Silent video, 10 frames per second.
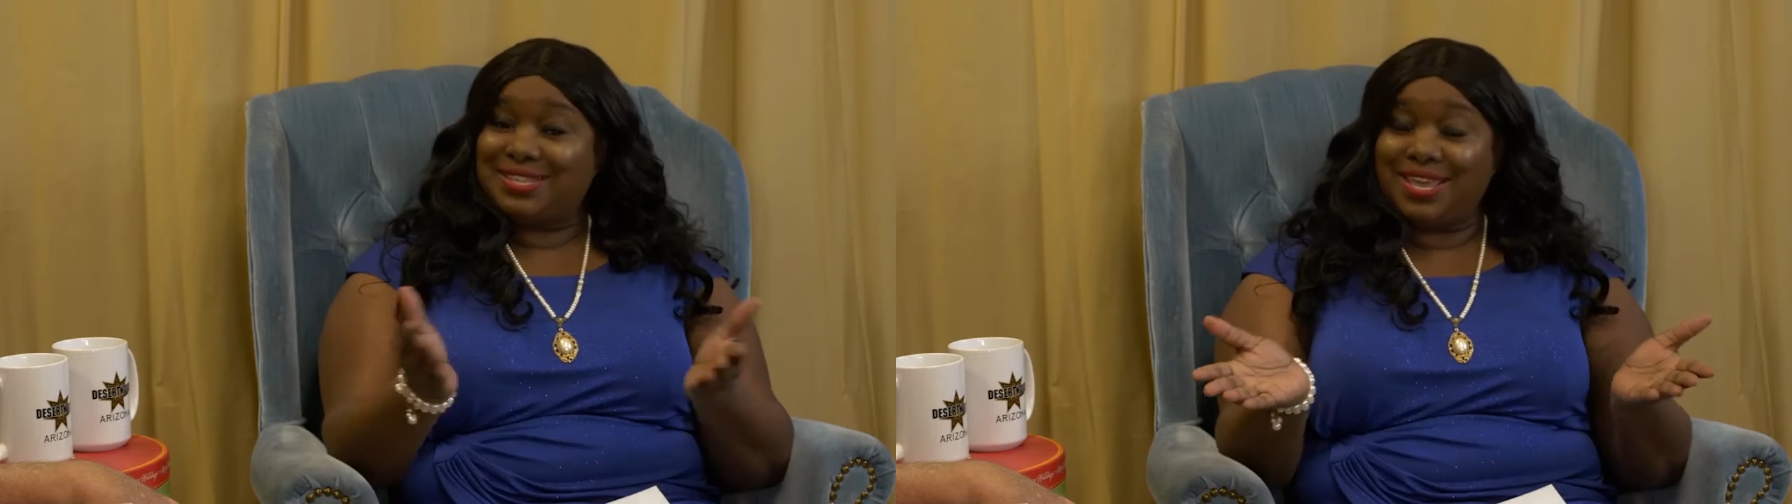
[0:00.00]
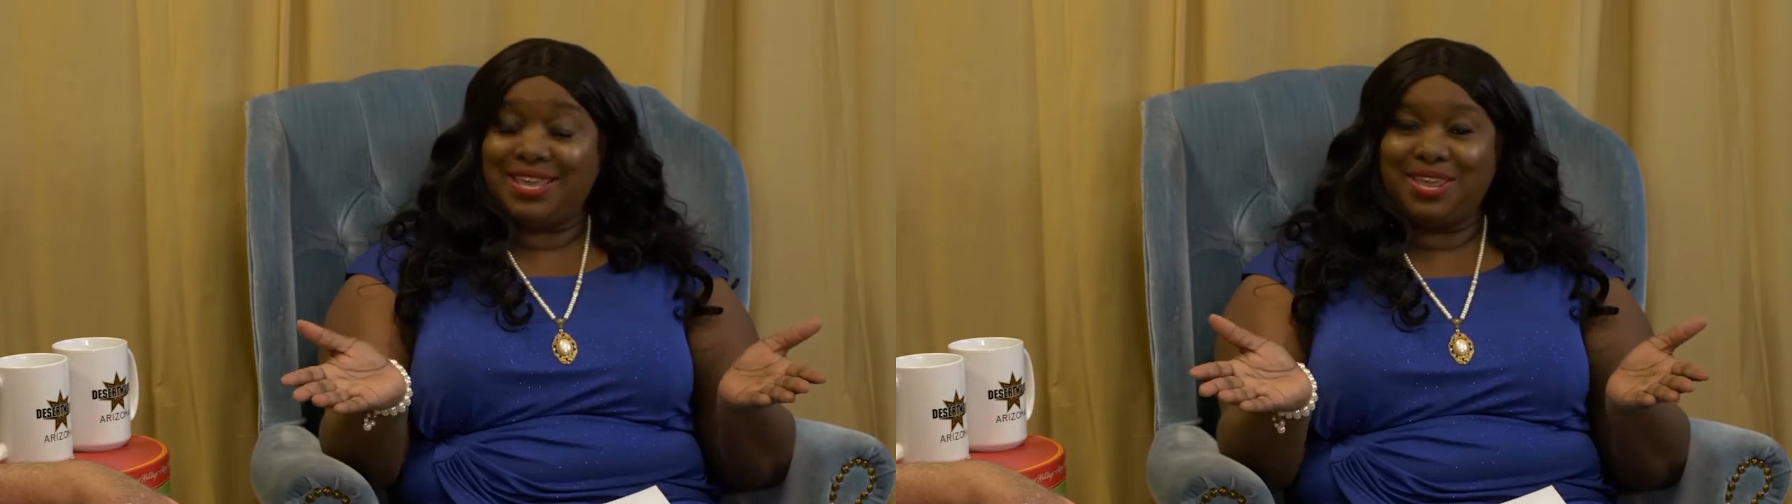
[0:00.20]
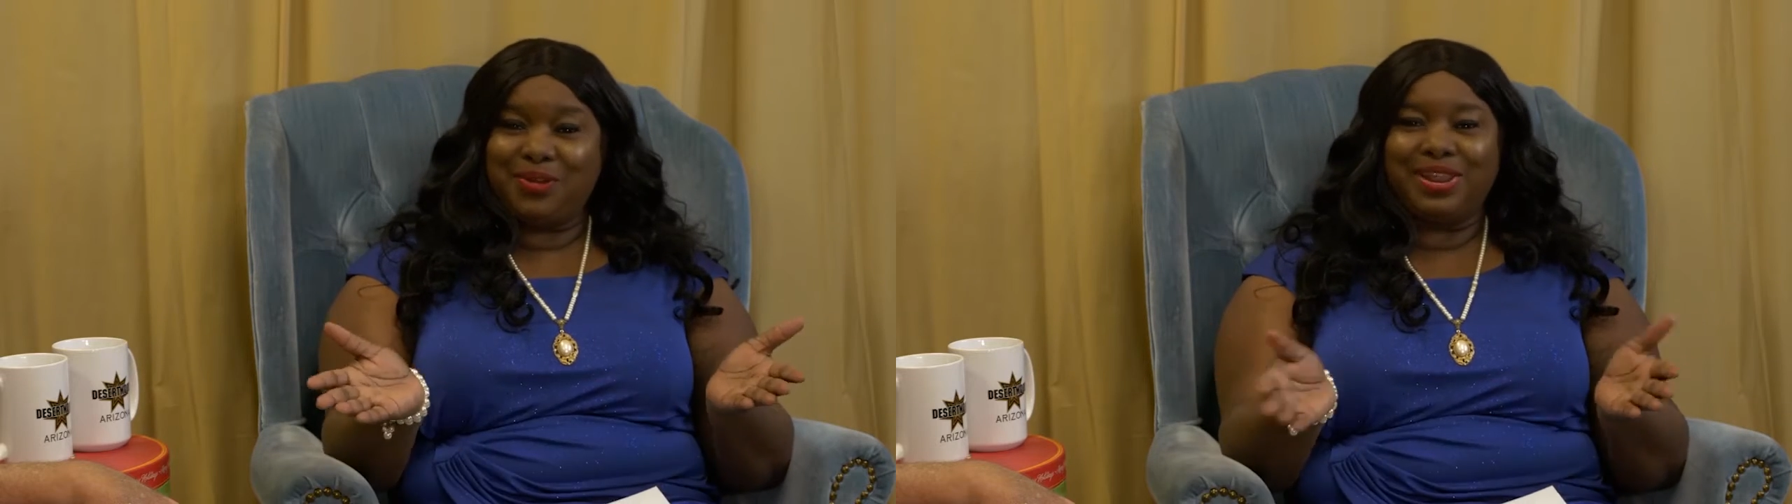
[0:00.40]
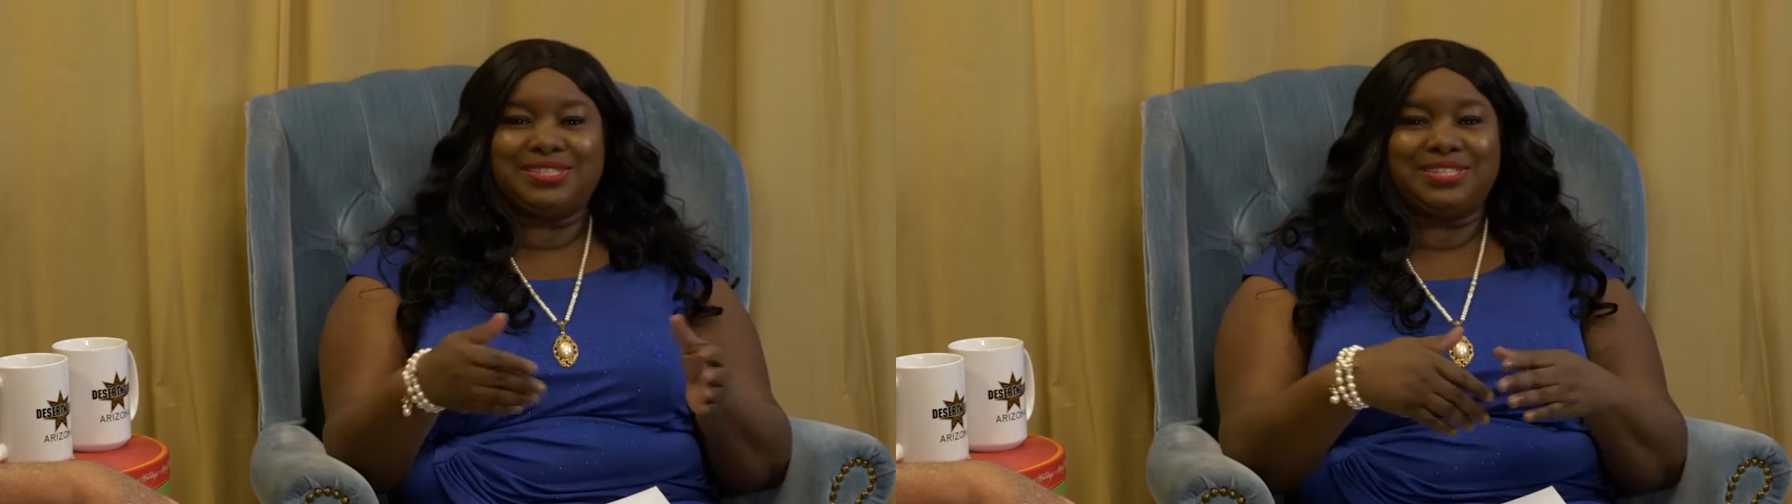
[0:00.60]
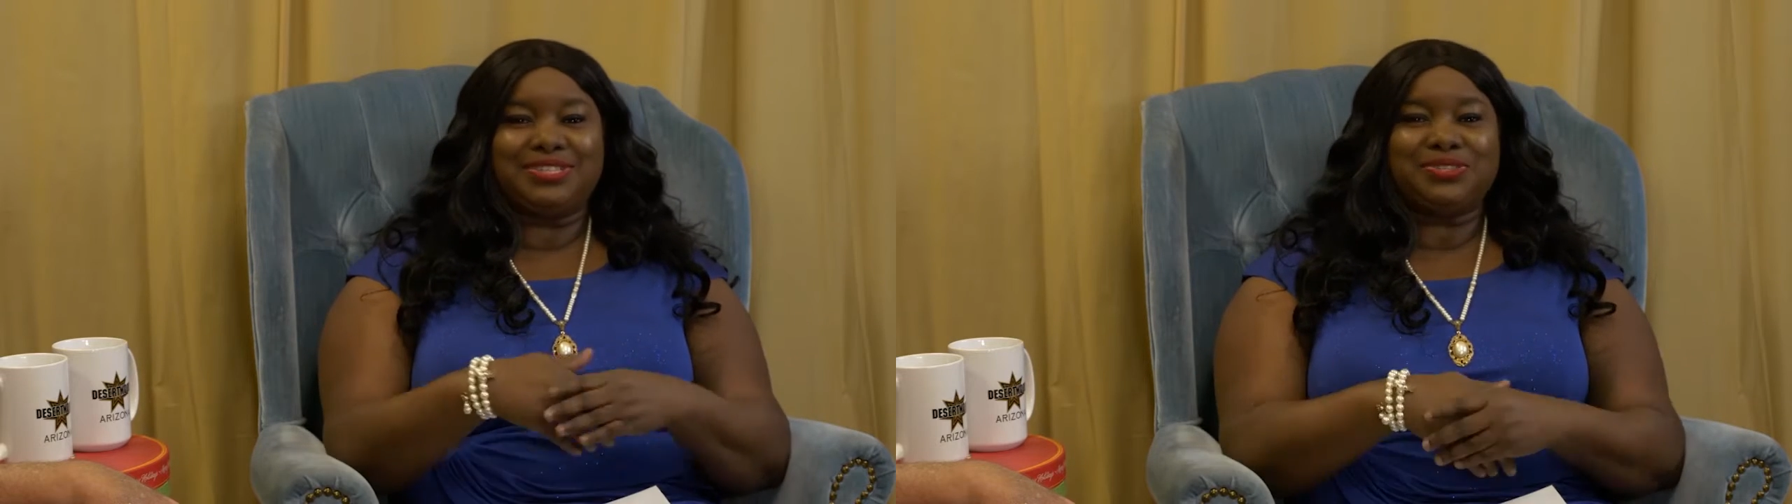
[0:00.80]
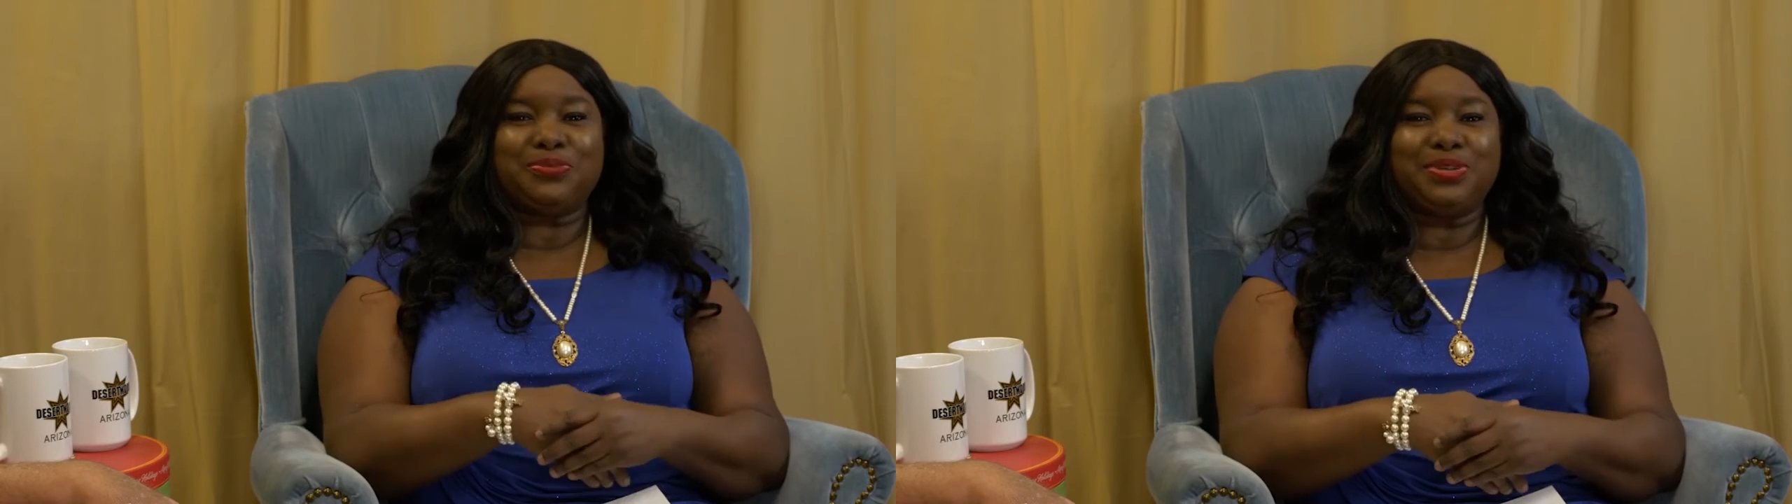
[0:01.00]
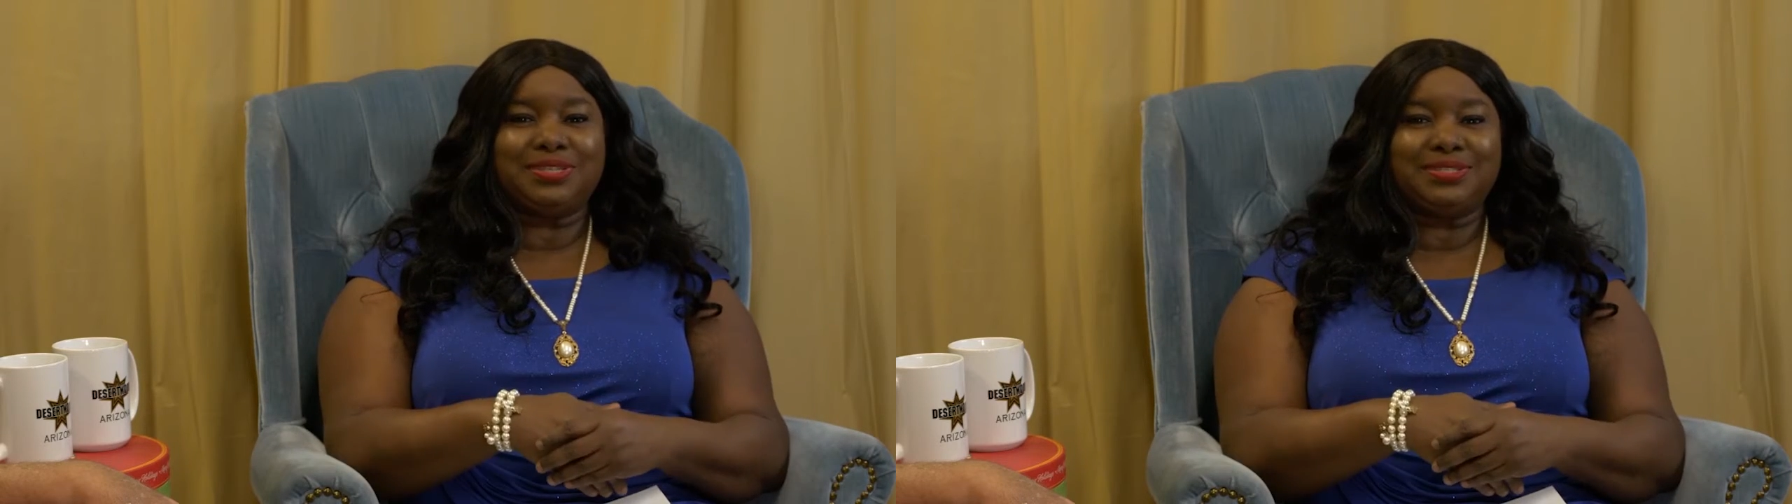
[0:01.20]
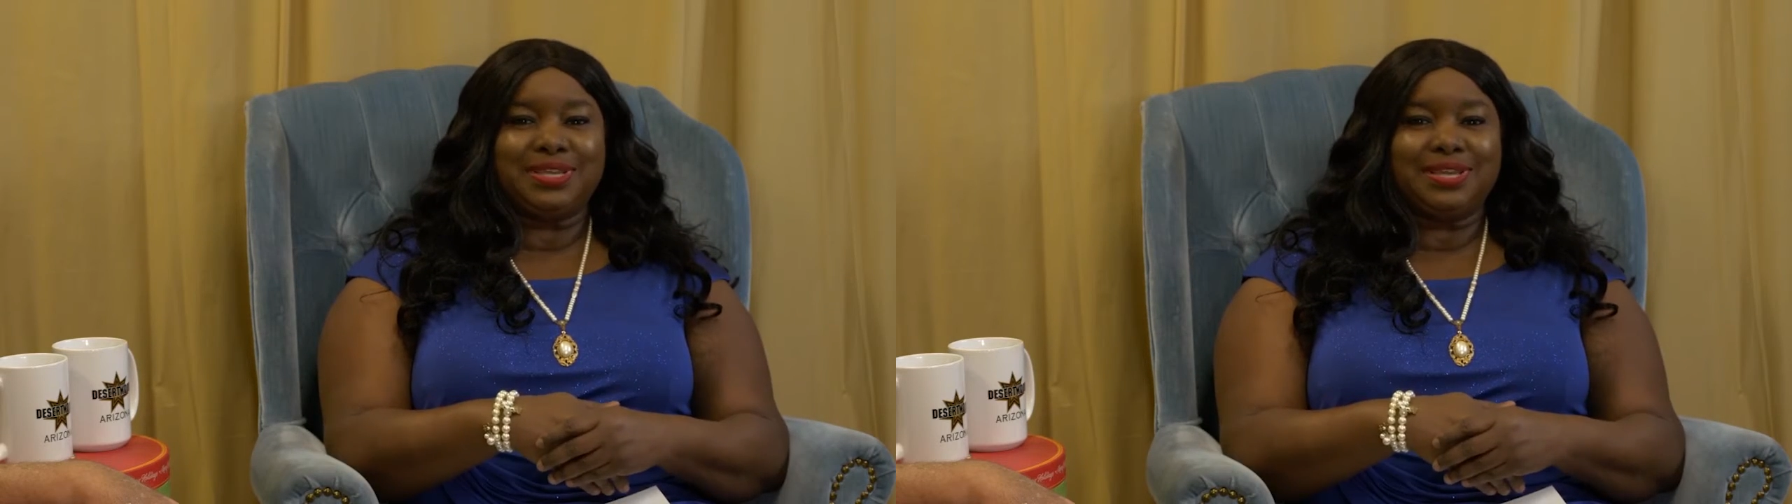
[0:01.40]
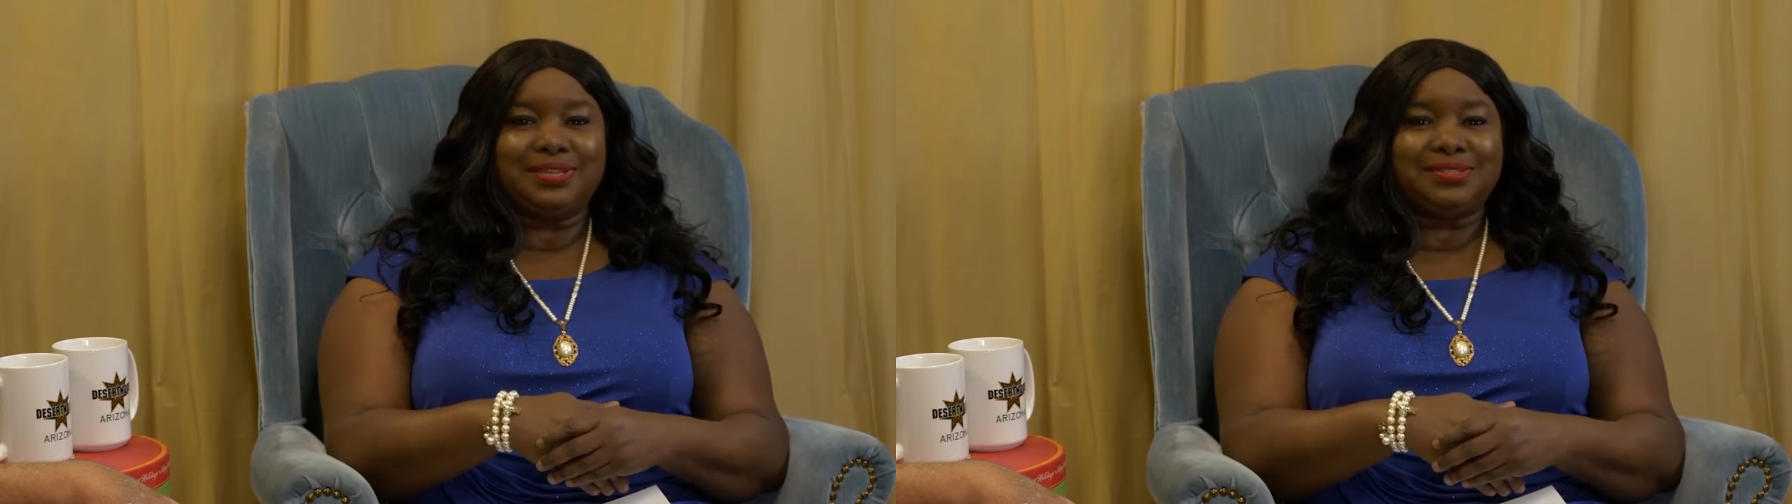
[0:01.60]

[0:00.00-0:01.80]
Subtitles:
here at Desertwood Days.